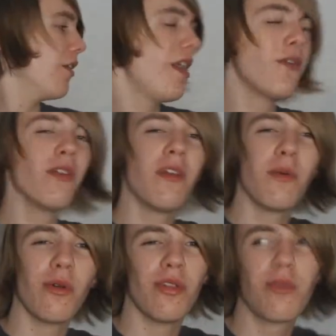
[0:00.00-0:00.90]
don't know, not
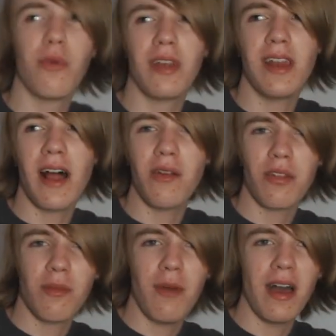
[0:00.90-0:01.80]
really worth twenty
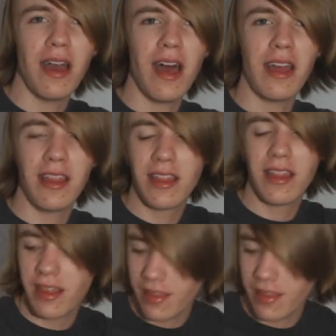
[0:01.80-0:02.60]
dollars in my eyes,